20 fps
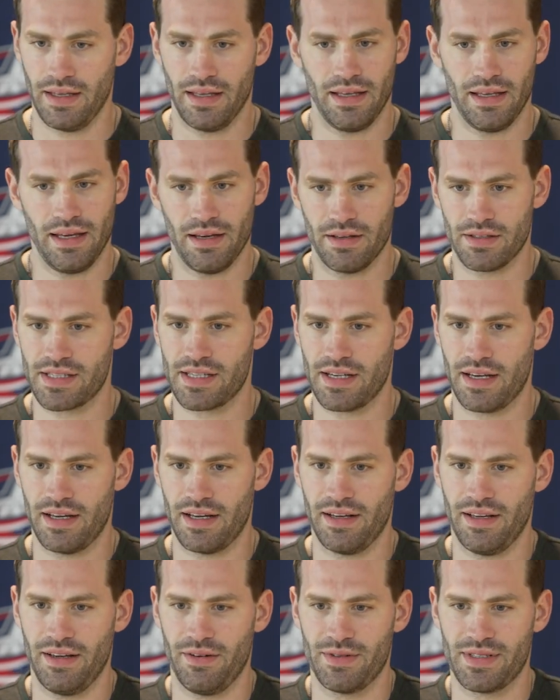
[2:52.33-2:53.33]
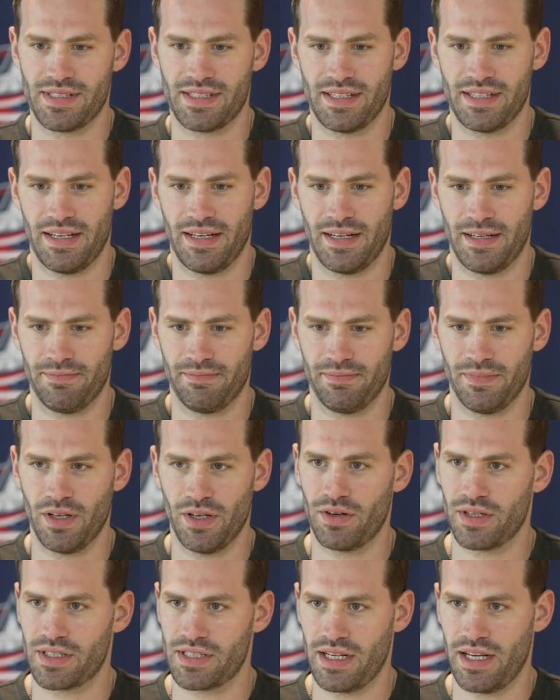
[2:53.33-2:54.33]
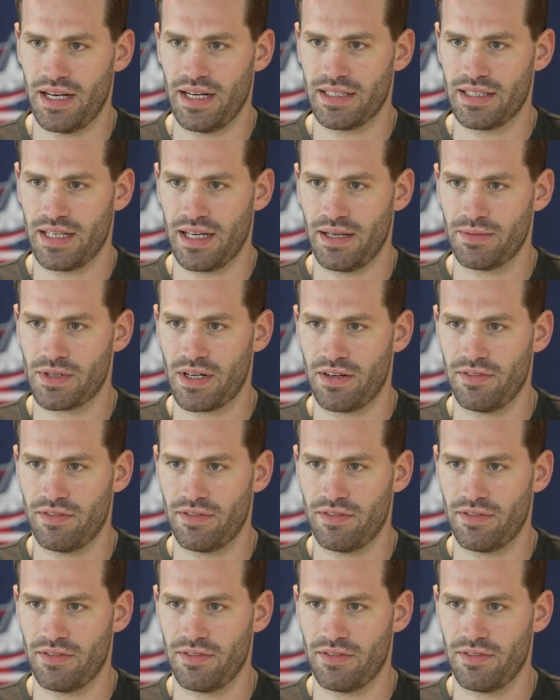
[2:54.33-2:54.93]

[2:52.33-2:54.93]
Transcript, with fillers: Yeah, it was you know, exciting times.